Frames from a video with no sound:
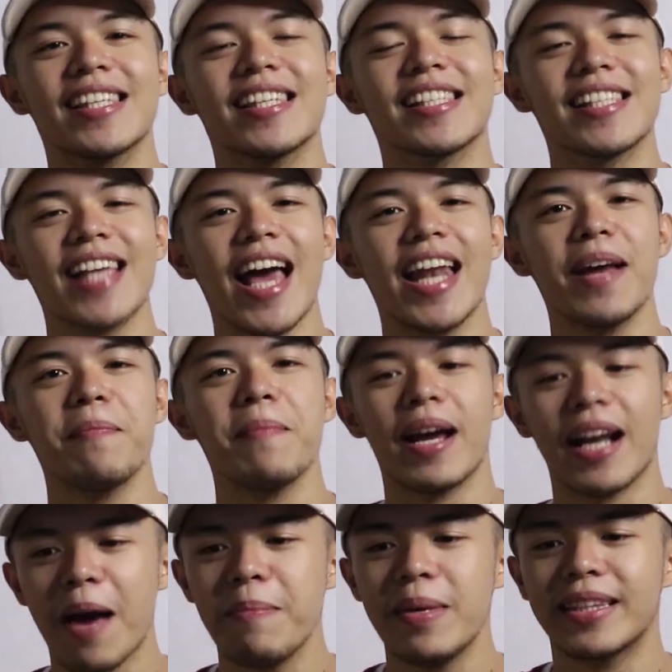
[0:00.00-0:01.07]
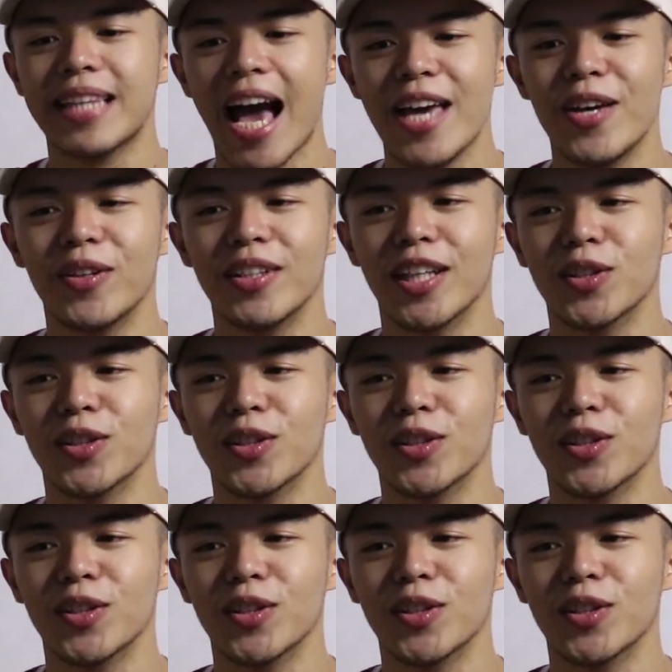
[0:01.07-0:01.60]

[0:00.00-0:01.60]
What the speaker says: Sana marami tayong